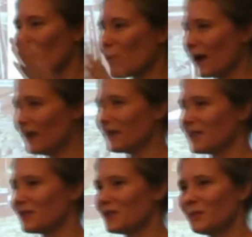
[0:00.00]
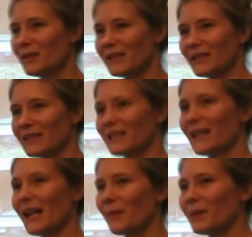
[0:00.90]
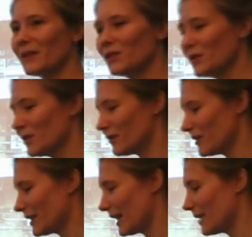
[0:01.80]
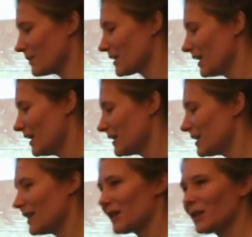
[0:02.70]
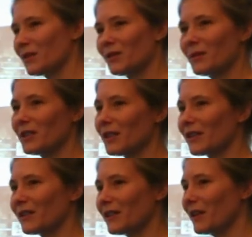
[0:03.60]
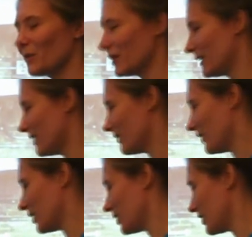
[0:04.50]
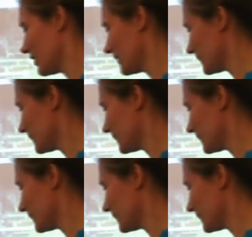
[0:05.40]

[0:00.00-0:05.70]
why are these 2 buildings that happened in 2 different times sitting close to each other, and what's their function?